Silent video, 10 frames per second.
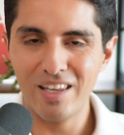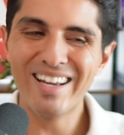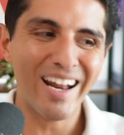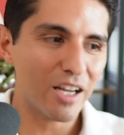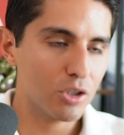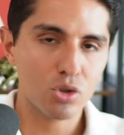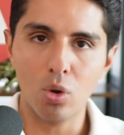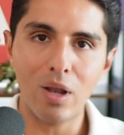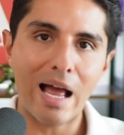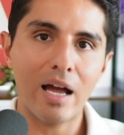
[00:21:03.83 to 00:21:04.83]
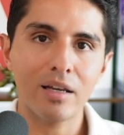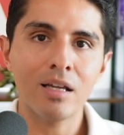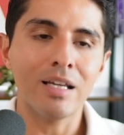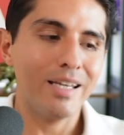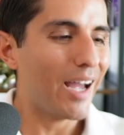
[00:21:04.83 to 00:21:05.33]
you got to control ad.
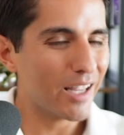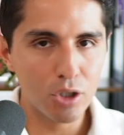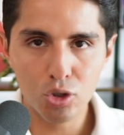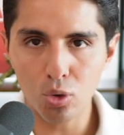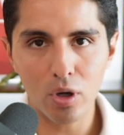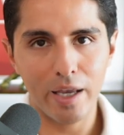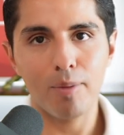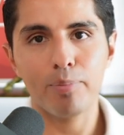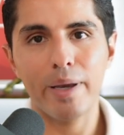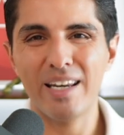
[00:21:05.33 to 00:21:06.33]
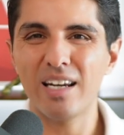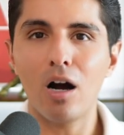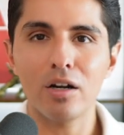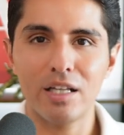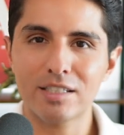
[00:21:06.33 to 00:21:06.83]
You got to control campaign and
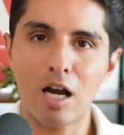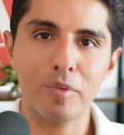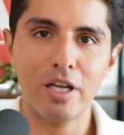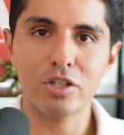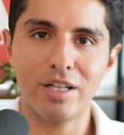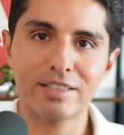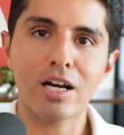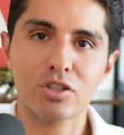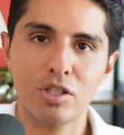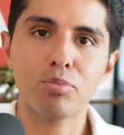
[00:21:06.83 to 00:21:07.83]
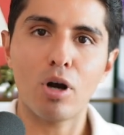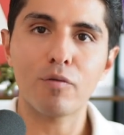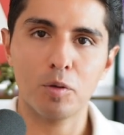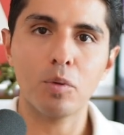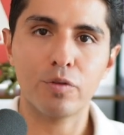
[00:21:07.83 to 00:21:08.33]
audience combination that's actually
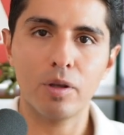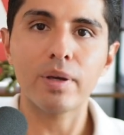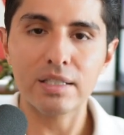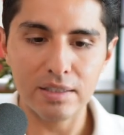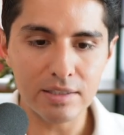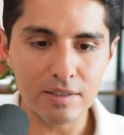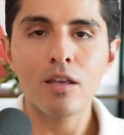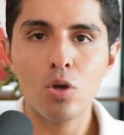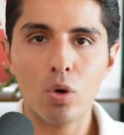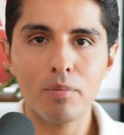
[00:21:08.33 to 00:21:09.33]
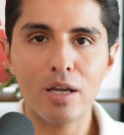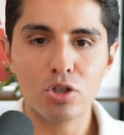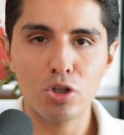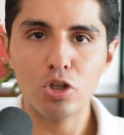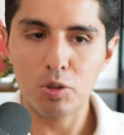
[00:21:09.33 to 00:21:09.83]
profitable for the business. You want to make
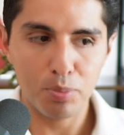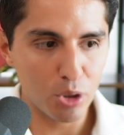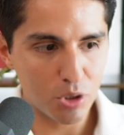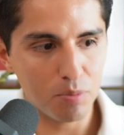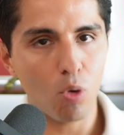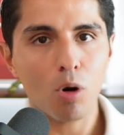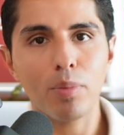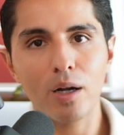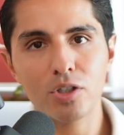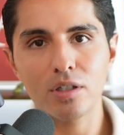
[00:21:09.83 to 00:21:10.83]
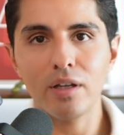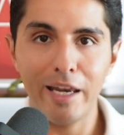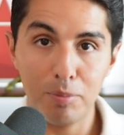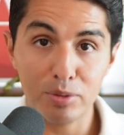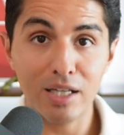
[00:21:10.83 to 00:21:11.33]
sure you just push more budget,
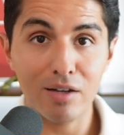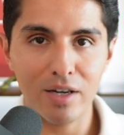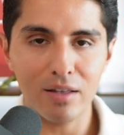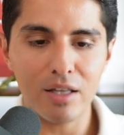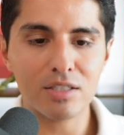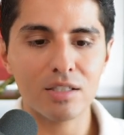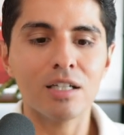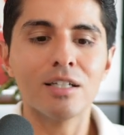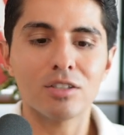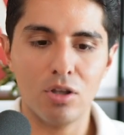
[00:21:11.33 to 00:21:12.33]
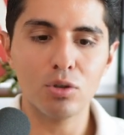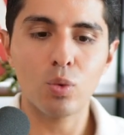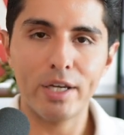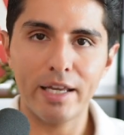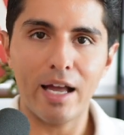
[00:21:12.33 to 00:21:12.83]
80% of it at least, to those
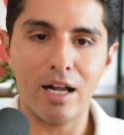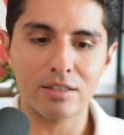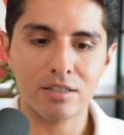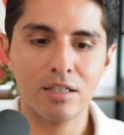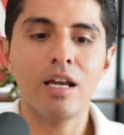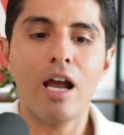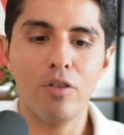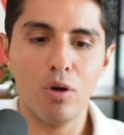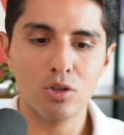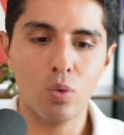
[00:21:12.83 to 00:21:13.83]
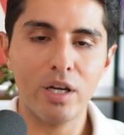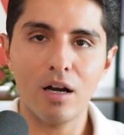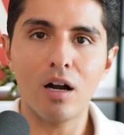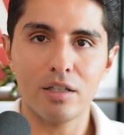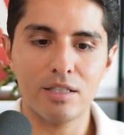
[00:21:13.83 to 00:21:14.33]
winning ads and those winning
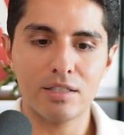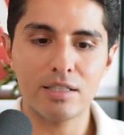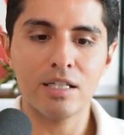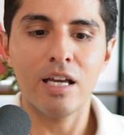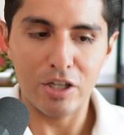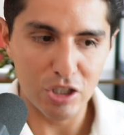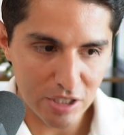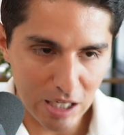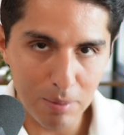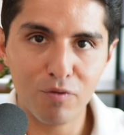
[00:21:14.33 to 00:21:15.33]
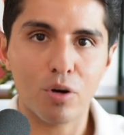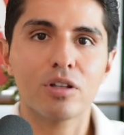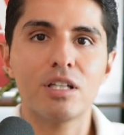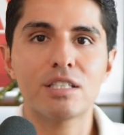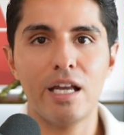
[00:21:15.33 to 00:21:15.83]
audiences, and just keep
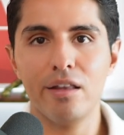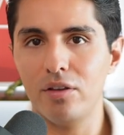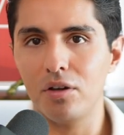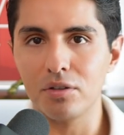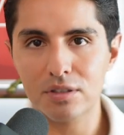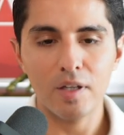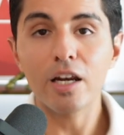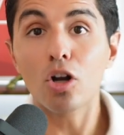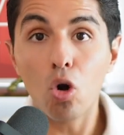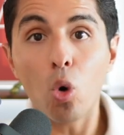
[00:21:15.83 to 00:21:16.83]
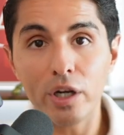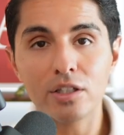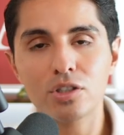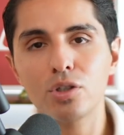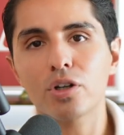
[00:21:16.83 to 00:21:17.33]
vertically scaling those. And
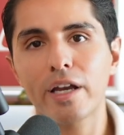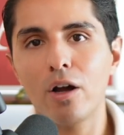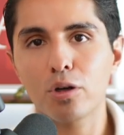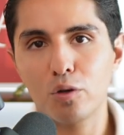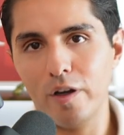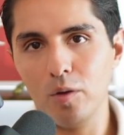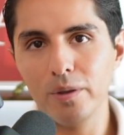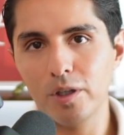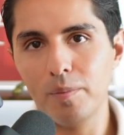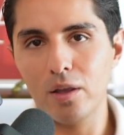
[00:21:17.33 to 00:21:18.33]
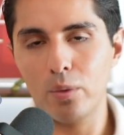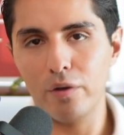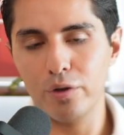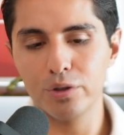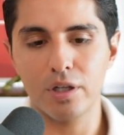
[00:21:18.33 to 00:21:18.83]
according to your calendar availability, by the way,
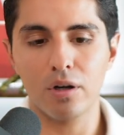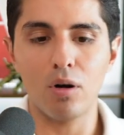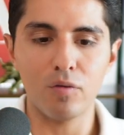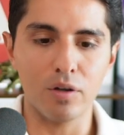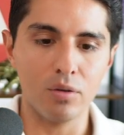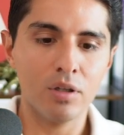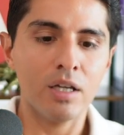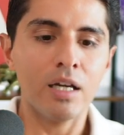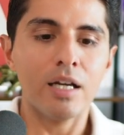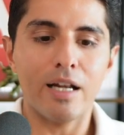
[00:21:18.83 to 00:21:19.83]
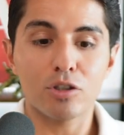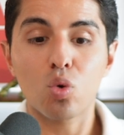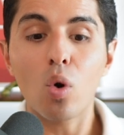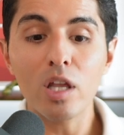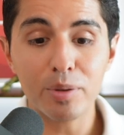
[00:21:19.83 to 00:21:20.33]
if you're using a call funnel. Now,
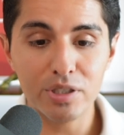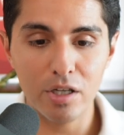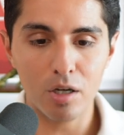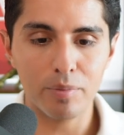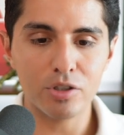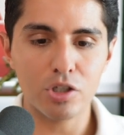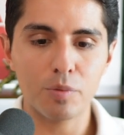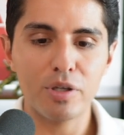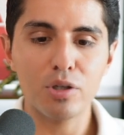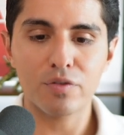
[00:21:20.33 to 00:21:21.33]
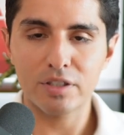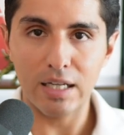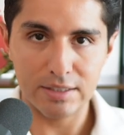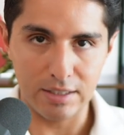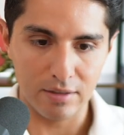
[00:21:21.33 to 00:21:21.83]
20% of your budget should be used for
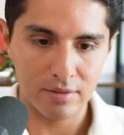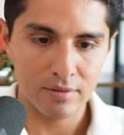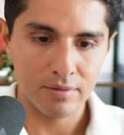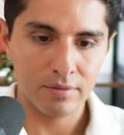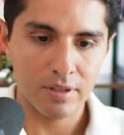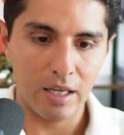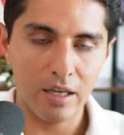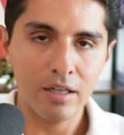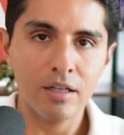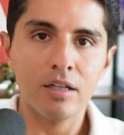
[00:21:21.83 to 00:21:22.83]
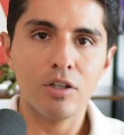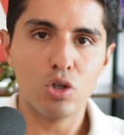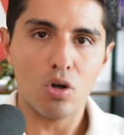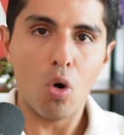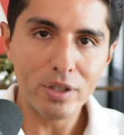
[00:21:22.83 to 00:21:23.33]
testing, okay? You
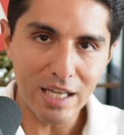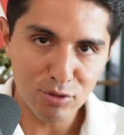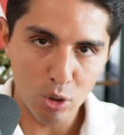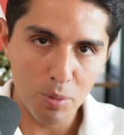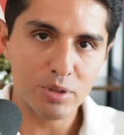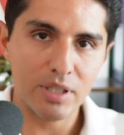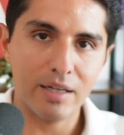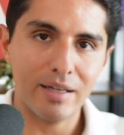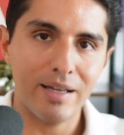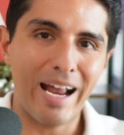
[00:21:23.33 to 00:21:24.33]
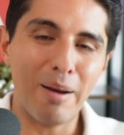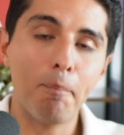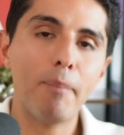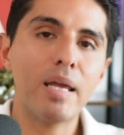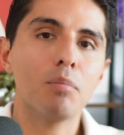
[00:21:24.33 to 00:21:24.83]
should always have 20% at
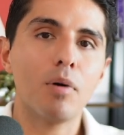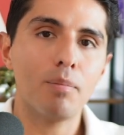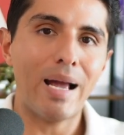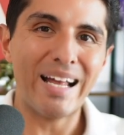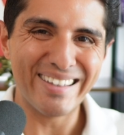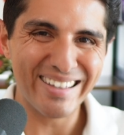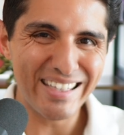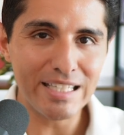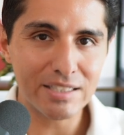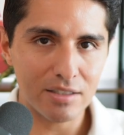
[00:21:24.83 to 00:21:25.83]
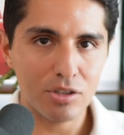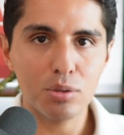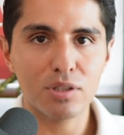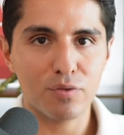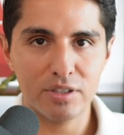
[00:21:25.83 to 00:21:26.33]
minimum, at least
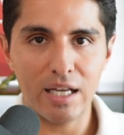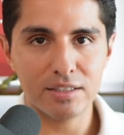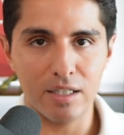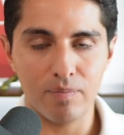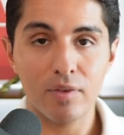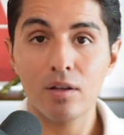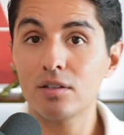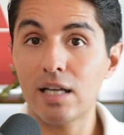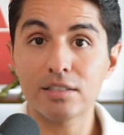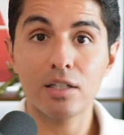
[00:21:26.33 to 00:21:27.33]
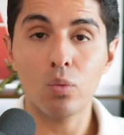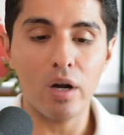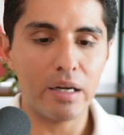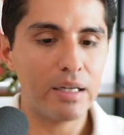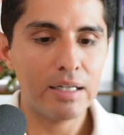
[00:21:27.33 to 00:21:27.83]
used for testing. Testing
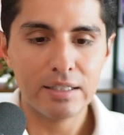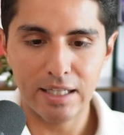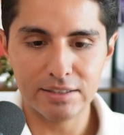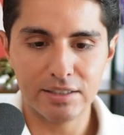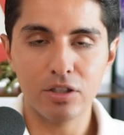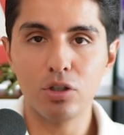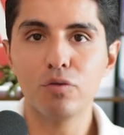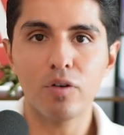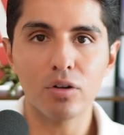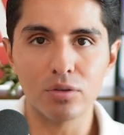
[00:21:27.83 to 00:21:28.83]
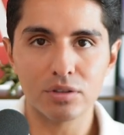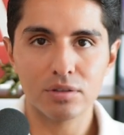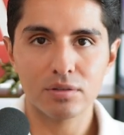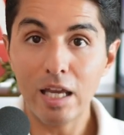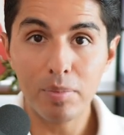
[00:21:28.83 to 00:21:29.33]
what? Testing new funnels.
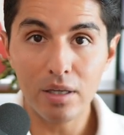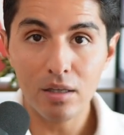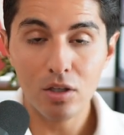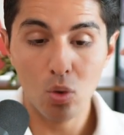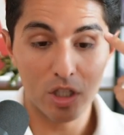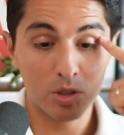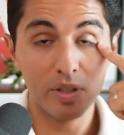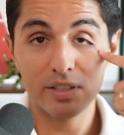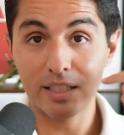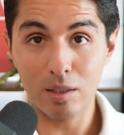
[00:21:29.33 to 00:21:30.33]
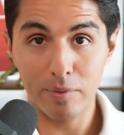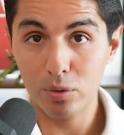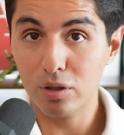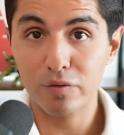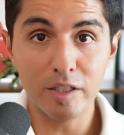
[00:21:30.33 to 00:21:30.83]
Maybe you want to split test something
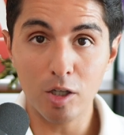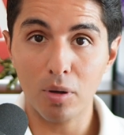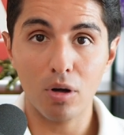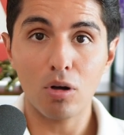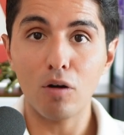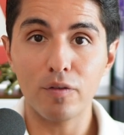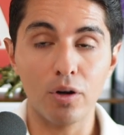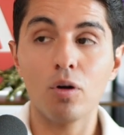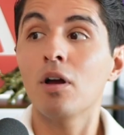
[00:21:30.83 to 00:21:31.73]
with your VSL book a call funnel.